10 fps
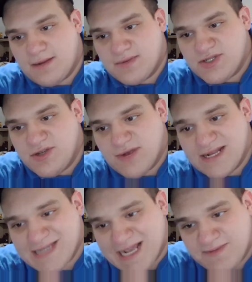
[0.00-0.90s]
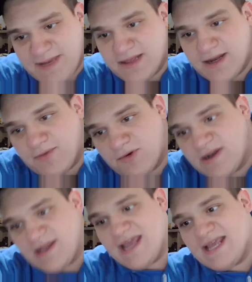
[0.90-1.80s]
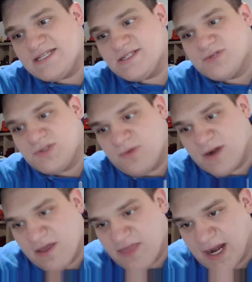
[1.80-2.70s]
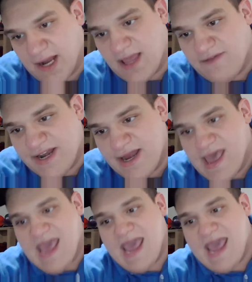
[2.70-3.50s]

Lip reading: number 2 Red Sox being the number 1 Yankees 1-0 in 11,